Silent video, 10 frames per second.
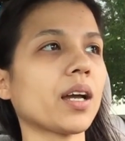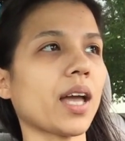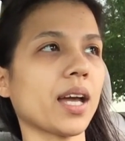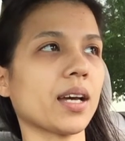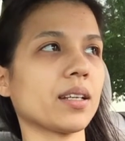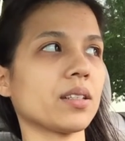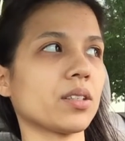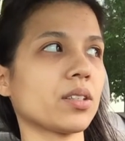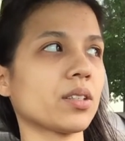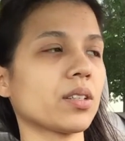
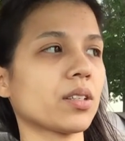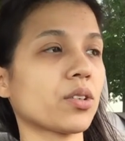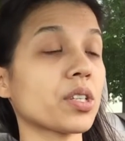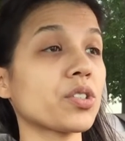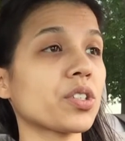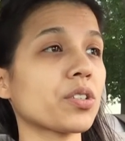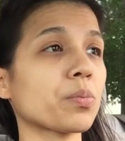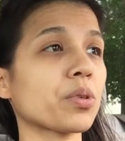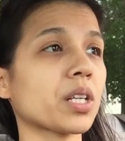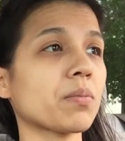And Christians are
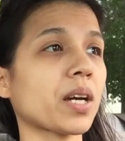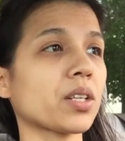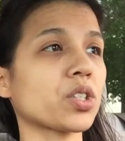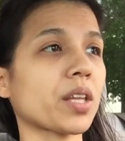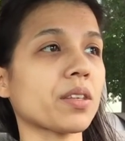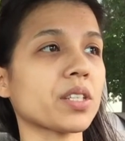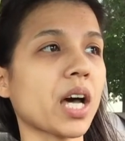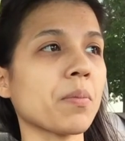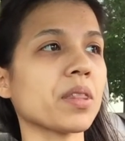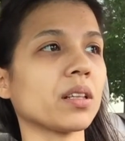pretty much at the
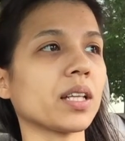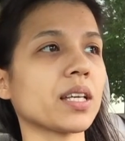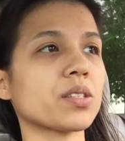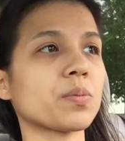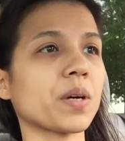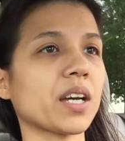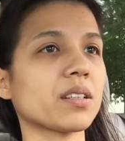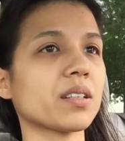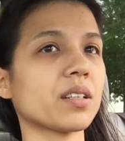top of the list, but